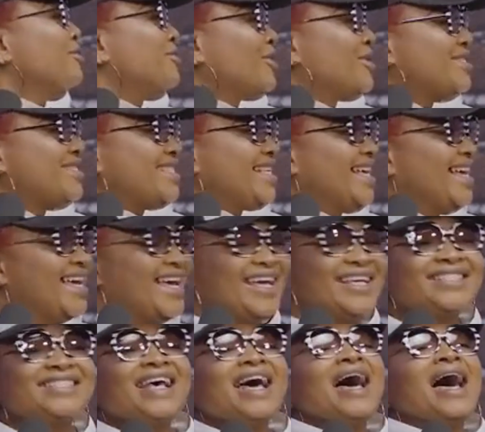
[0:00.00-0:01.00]
those
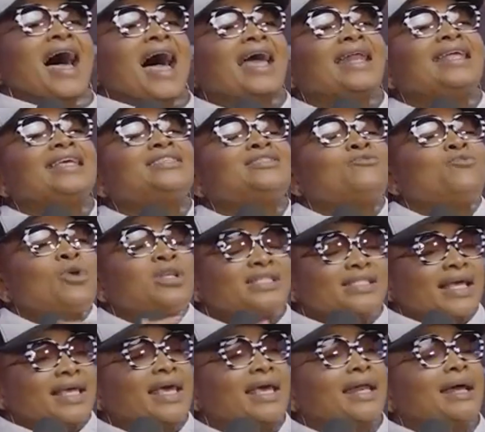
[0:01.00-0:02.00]
things. And it's, once
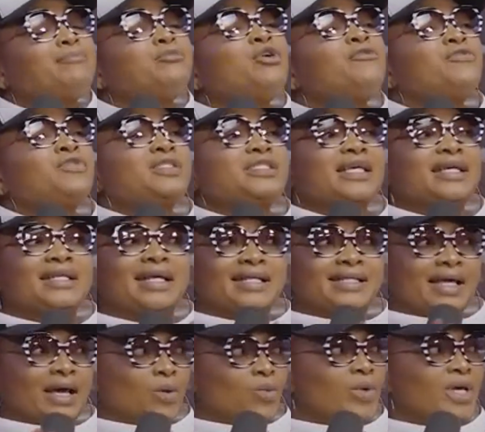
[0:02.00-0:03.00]
again, I'm not even saying that
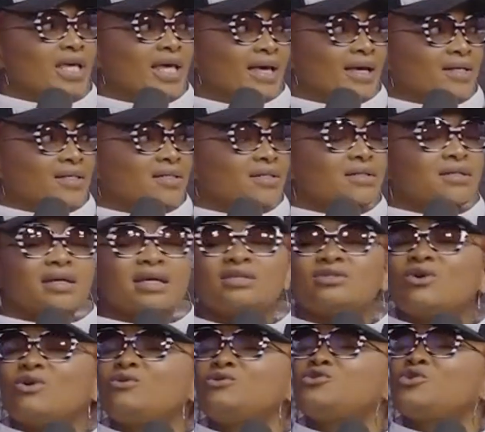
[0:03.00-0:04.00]
they're wicked. It's
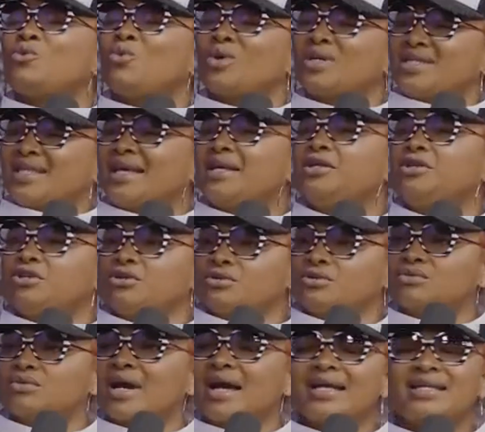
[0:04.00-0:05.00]
also what they knew,
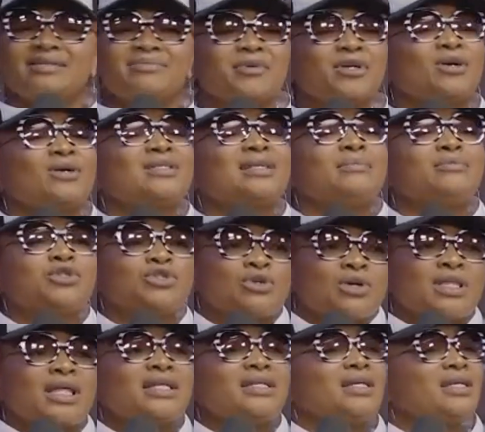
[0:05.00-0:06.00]
right? Because I'm sure
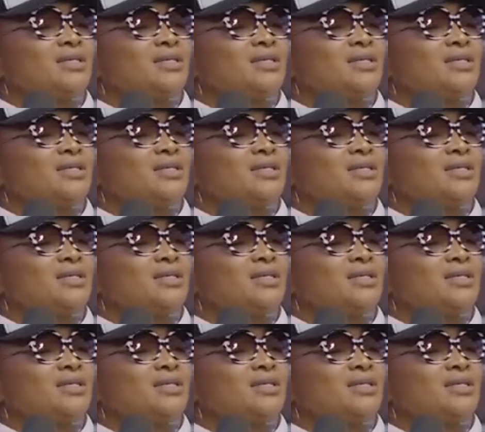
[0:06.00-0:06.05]
they did